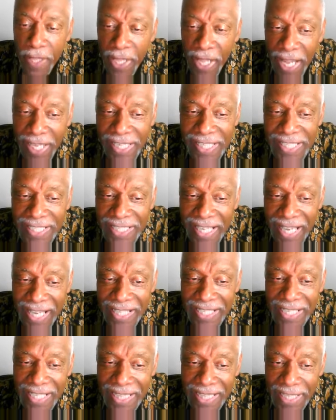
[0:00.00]
And he said
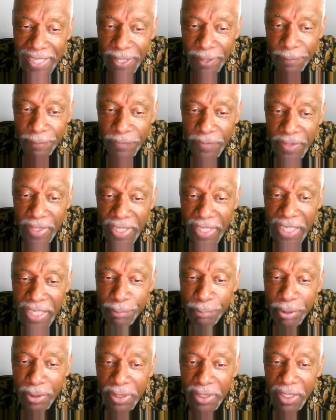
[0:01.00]
to them, he
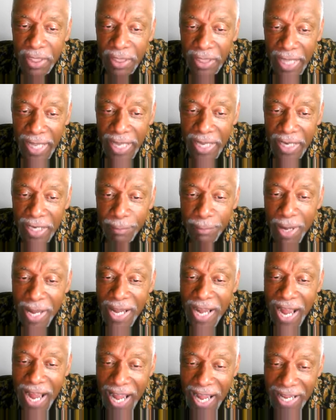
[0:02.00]
put clay on
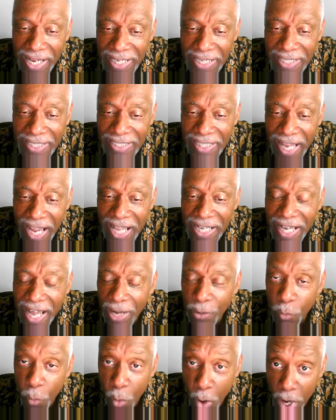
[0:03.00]
my eyes and
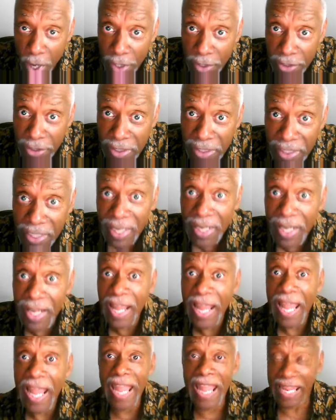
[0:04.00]
I washed
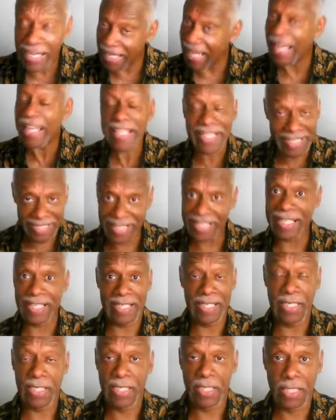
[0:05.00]
and I see.
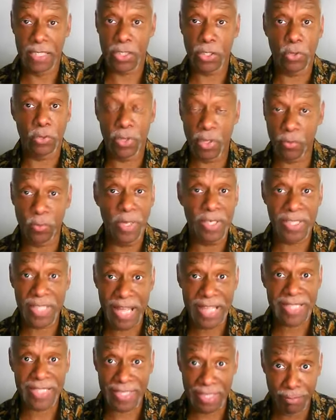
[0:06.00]
So it was
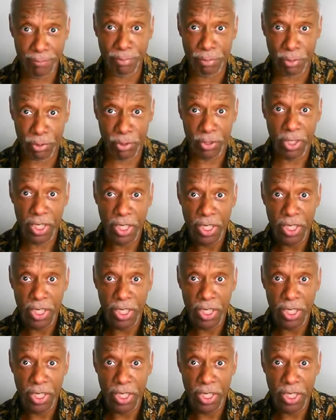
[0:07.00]
that simple.